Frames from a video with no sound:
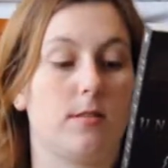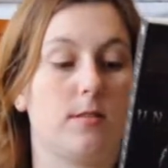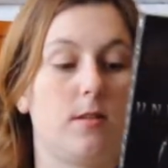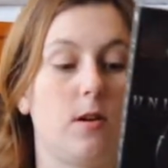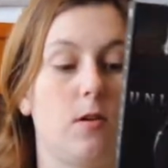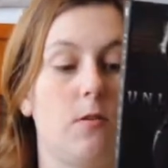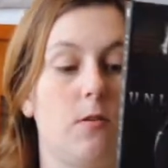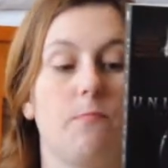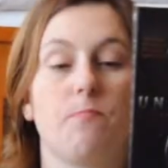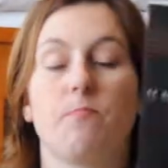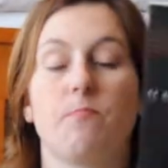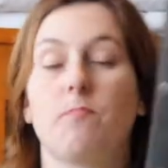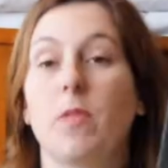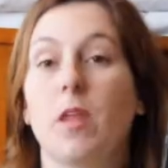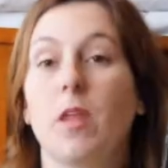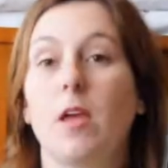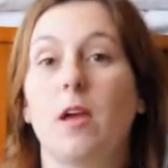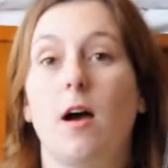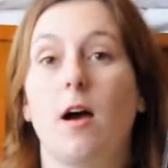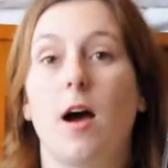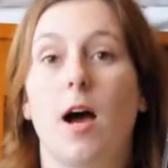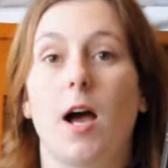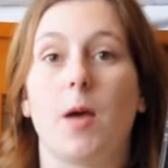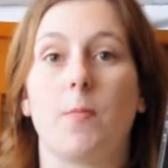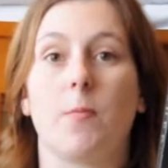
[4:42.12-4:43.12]
So
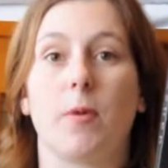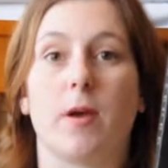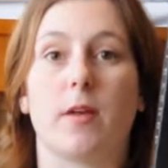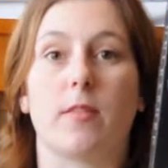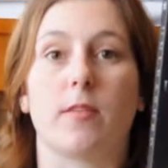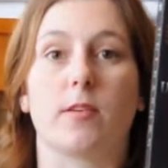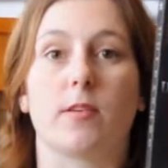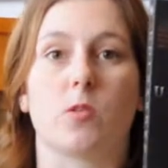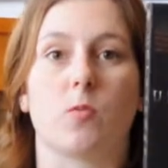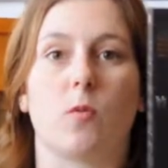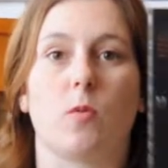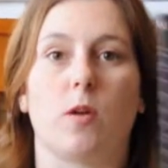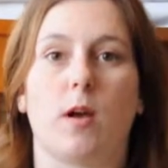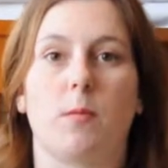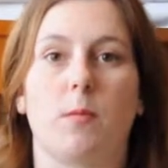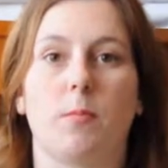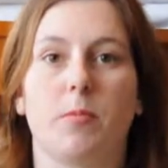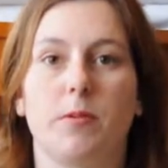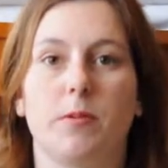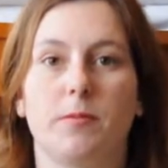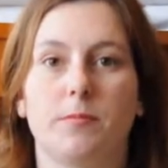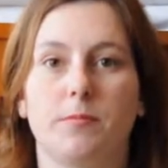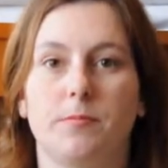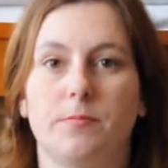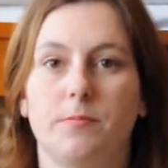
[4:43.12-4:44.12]
I picked this one
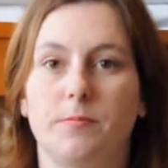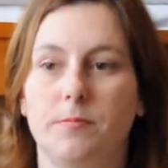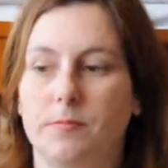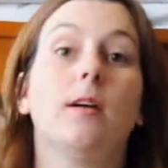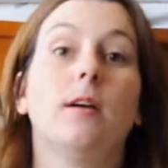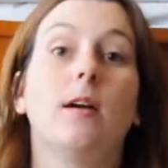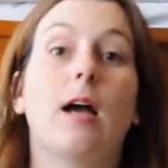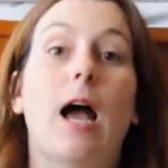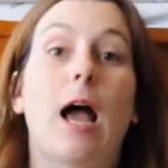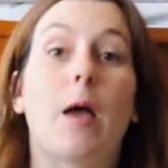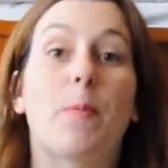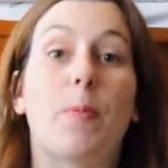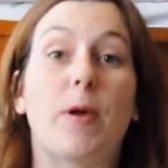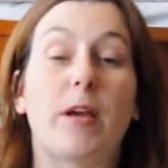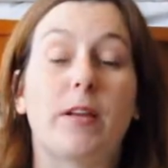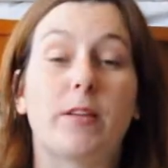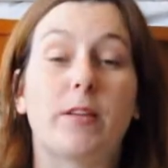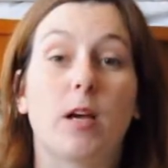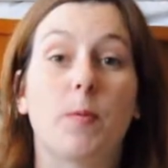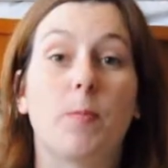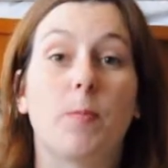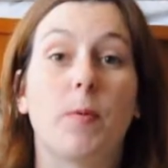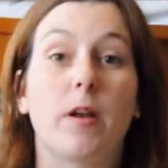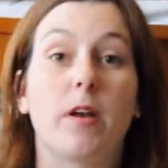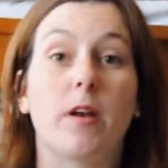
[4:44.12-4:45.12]
up. I picked
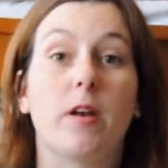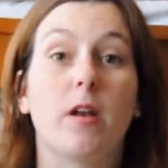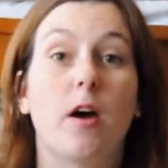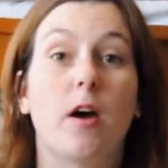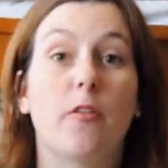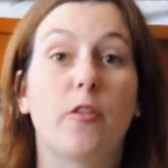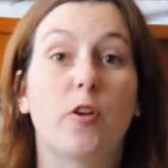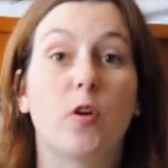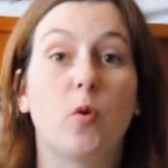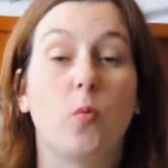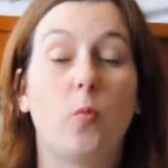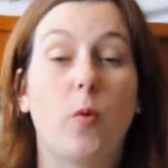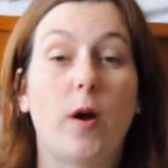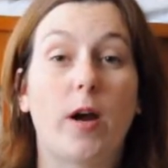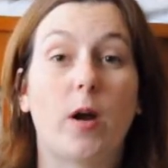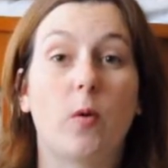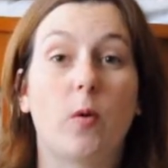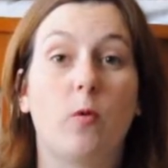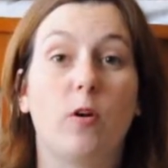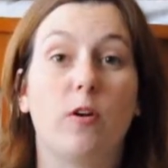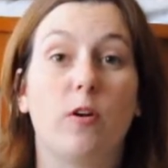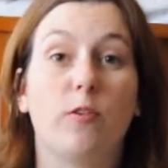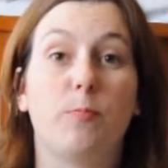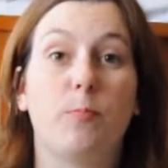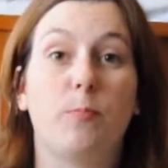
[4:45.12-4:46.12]
up another
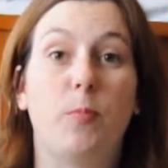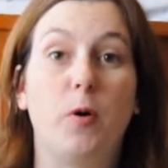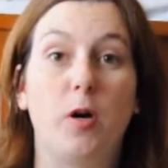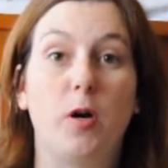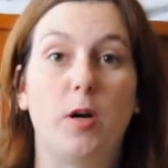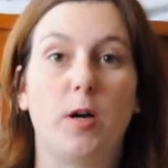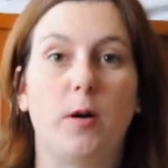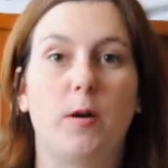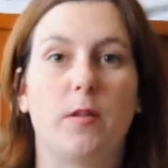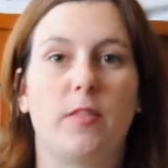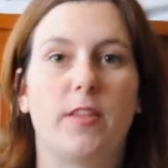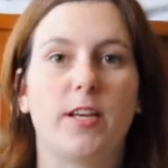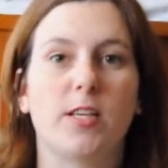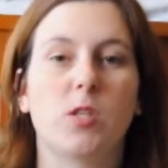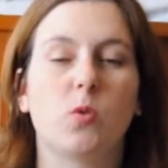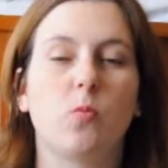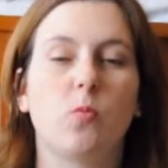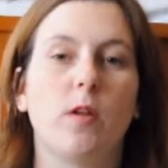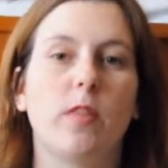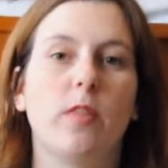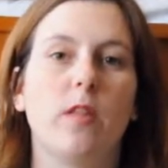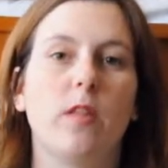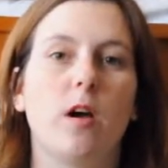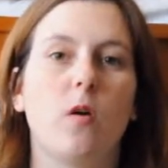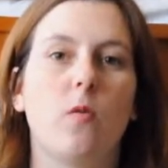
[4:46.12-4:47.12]
werewolf book. This
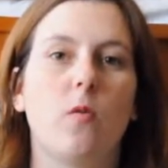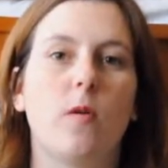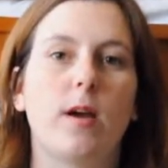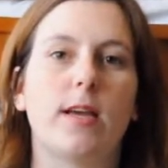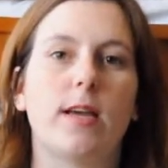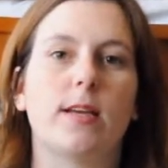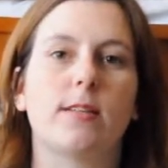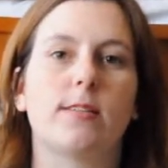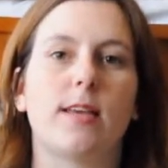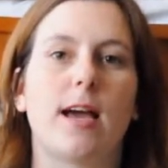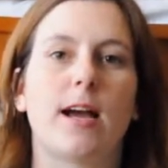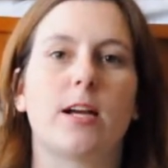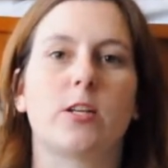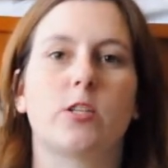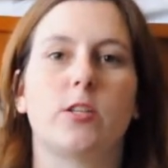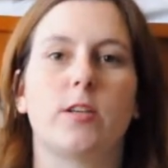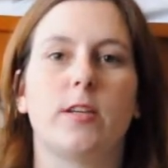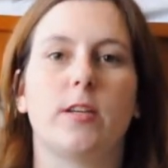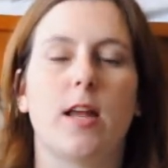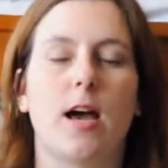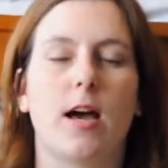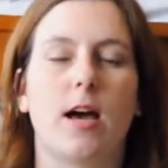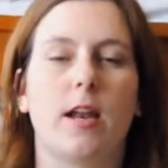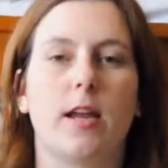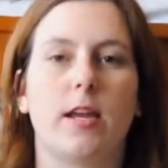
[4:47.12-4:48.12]
one, though, is
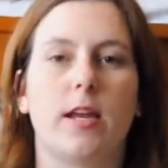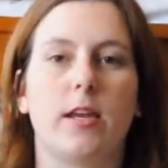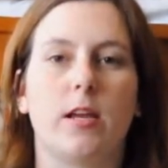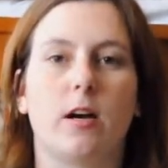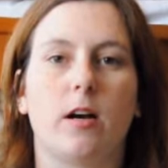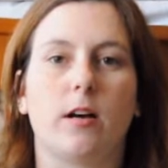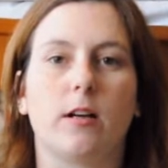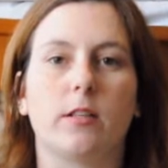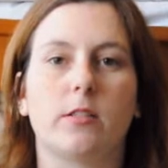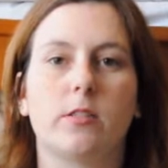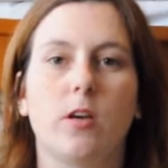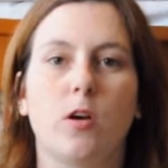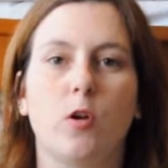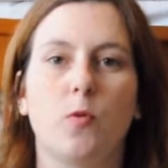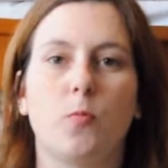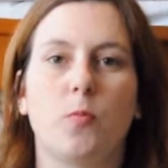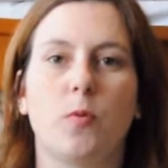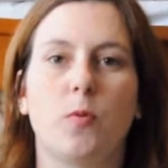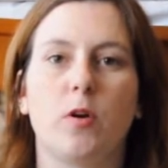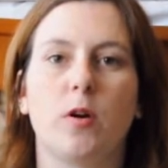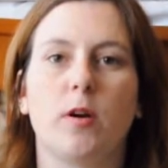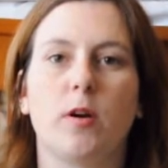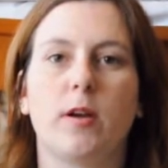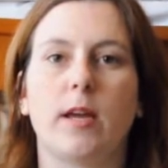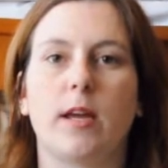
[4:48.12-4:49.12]
actually not a young adult
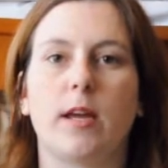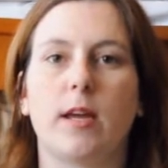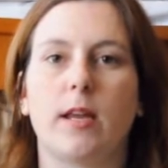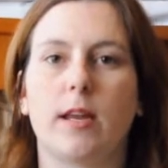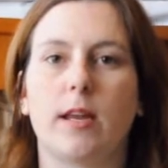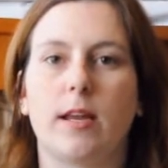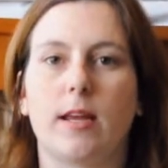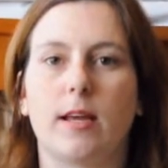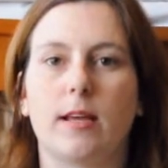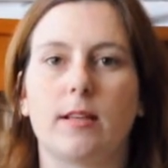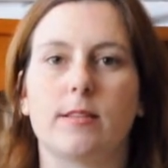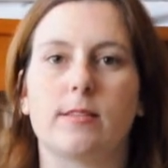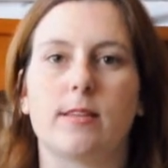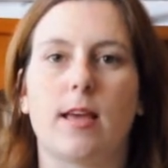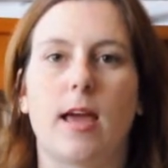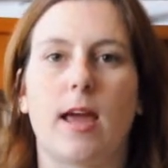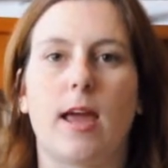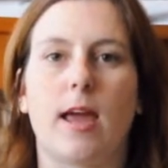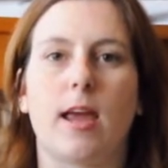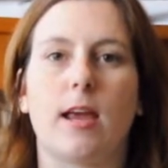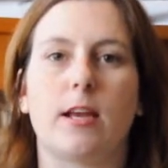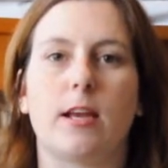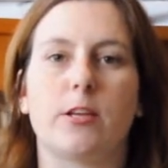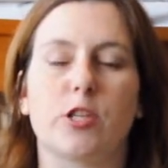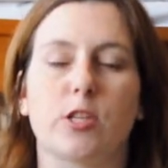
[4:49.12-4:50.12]
book. It is
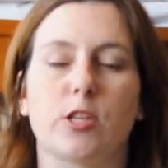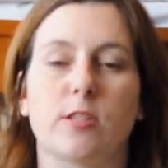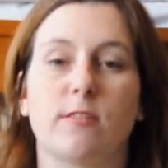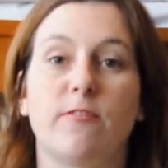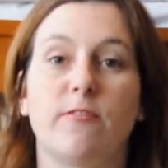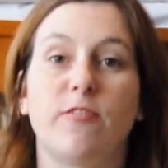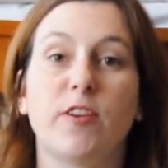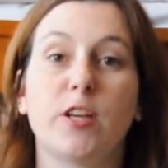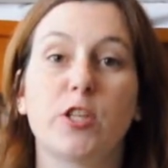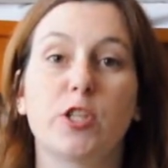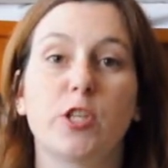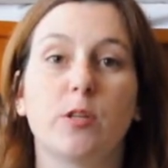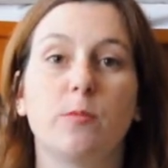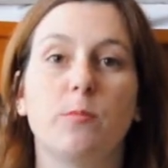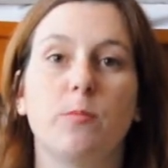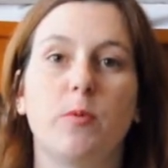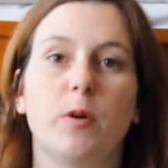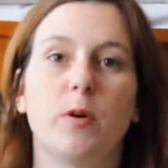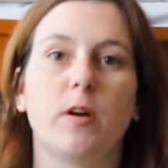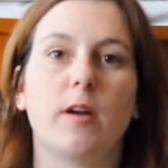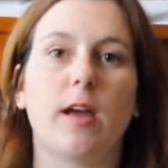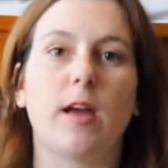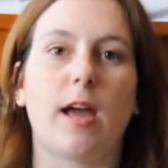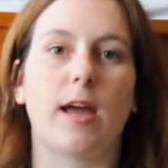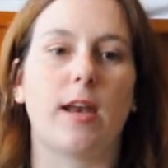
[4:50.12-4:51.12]
a just fiction
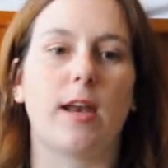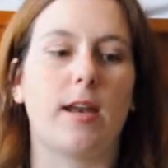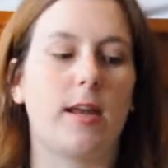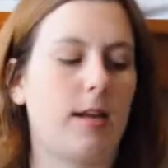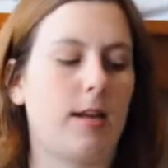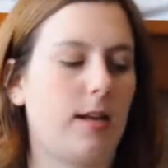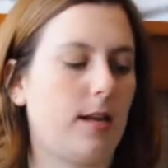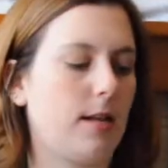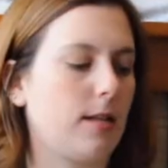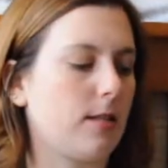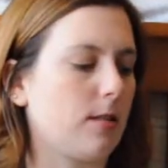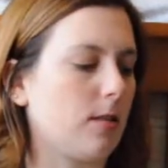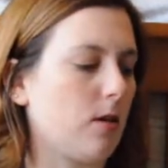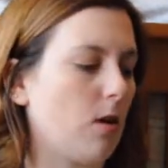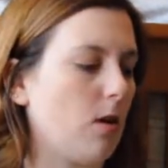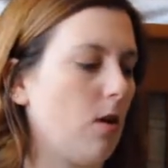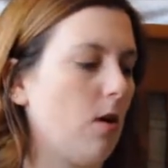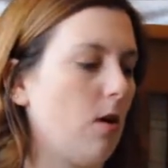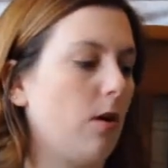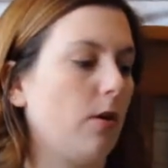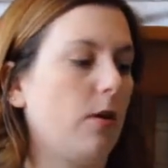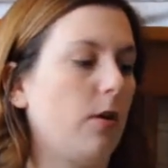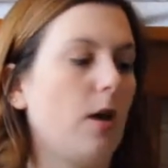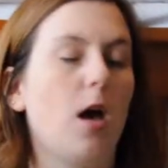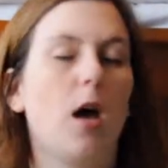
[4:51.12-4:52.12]
book, and it is
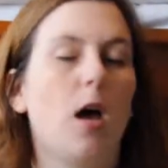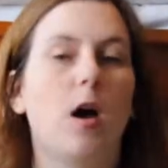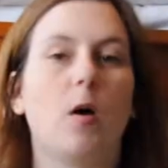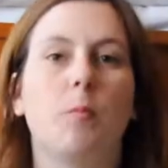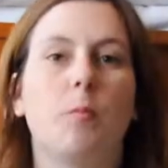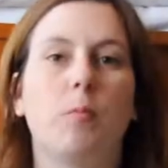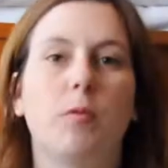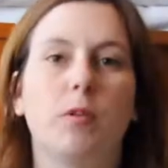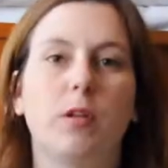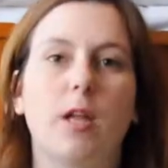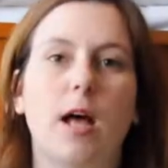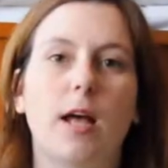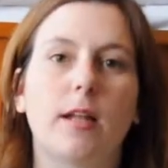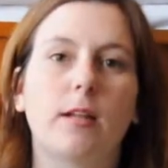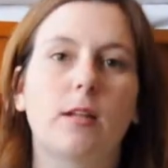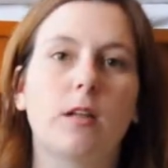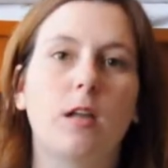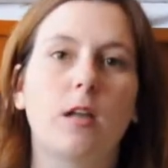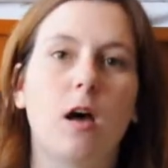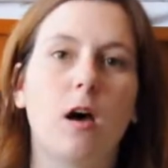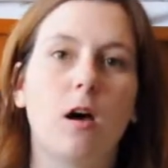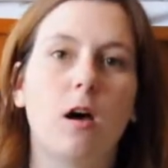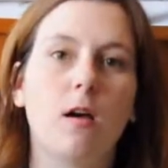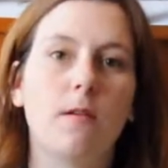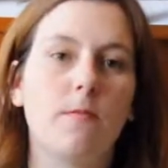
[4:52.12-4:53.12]
called Blood
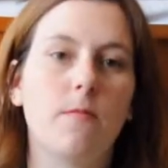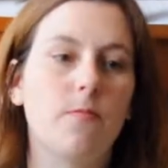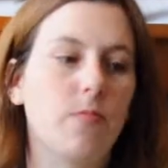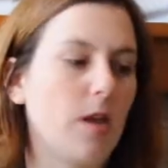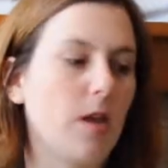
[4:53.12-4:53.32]
Law.